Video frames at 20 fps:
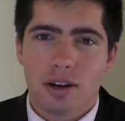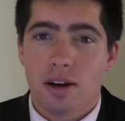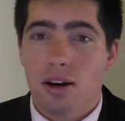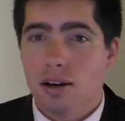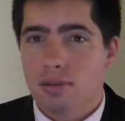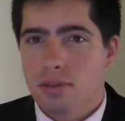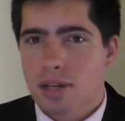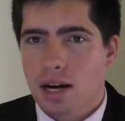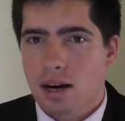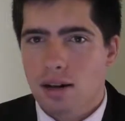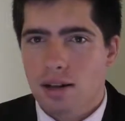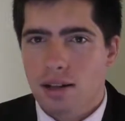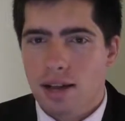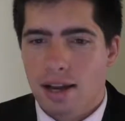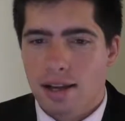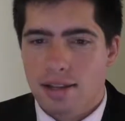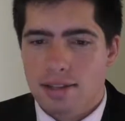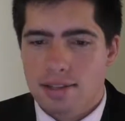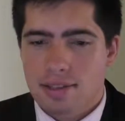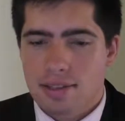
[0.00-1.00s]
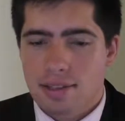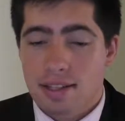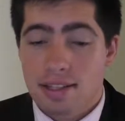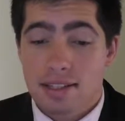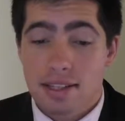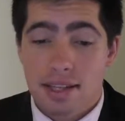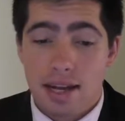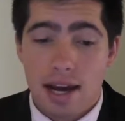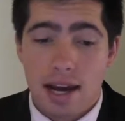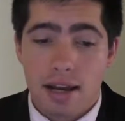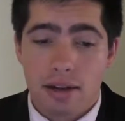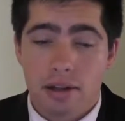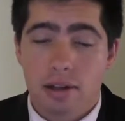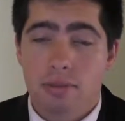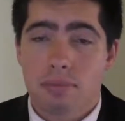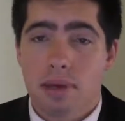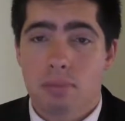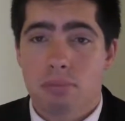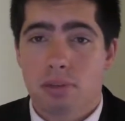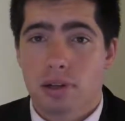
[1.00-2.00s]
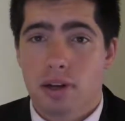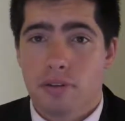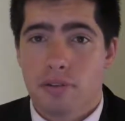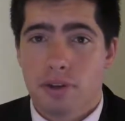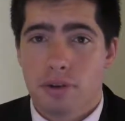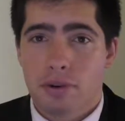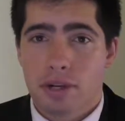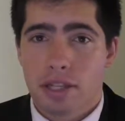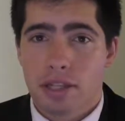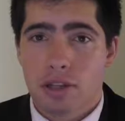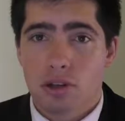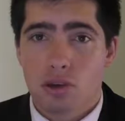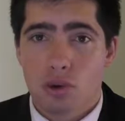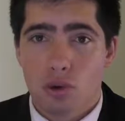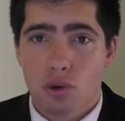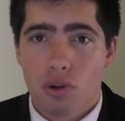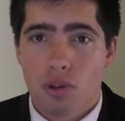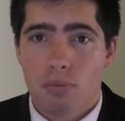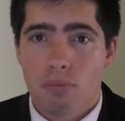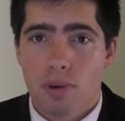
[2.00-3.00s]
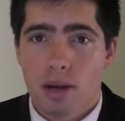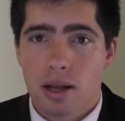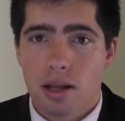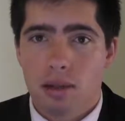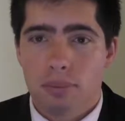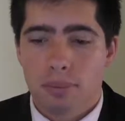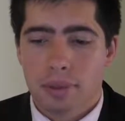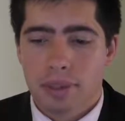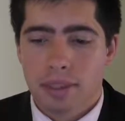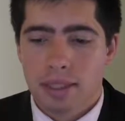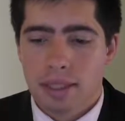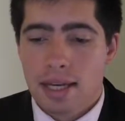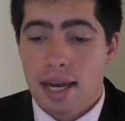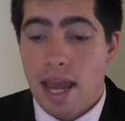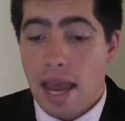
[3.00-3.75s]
I'm Darryl Atkinson and today I'm going to be previewing the North Melbourne